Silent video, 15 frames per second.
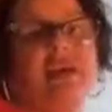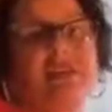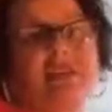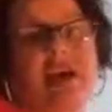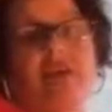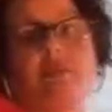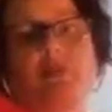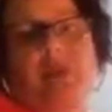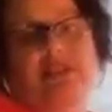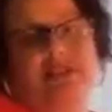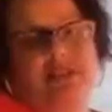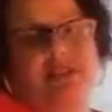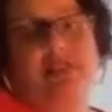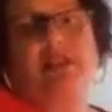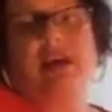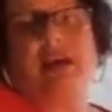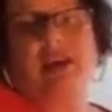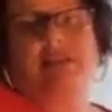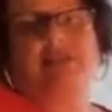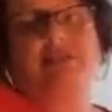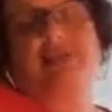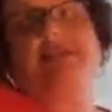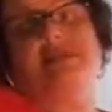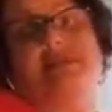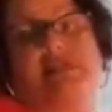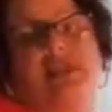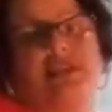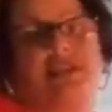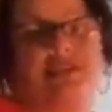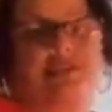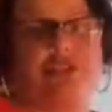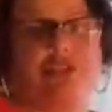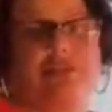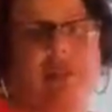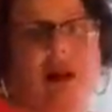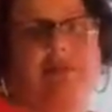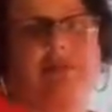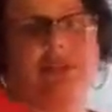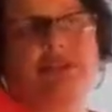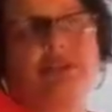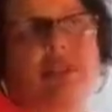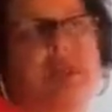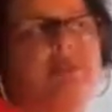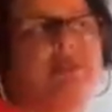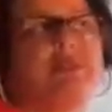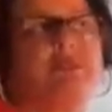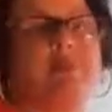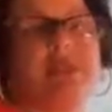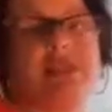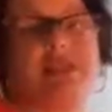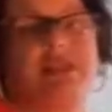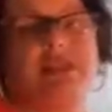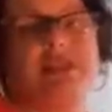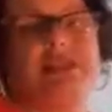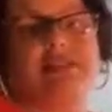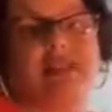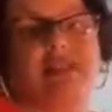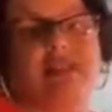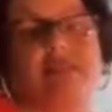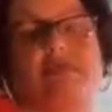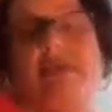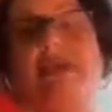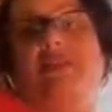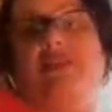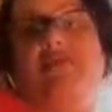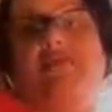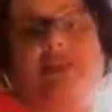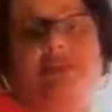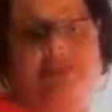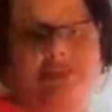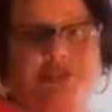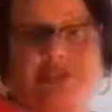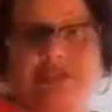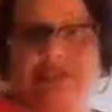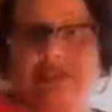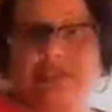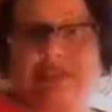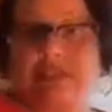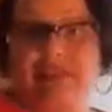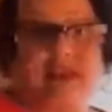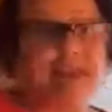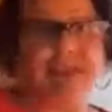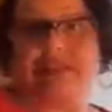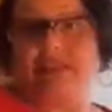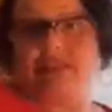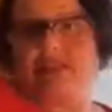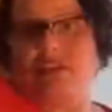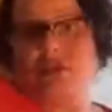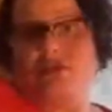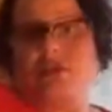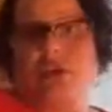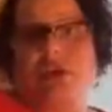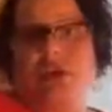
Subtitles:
Time wasted on addressing the issue. How much time is wasted and taken away from the other students in the class that don't,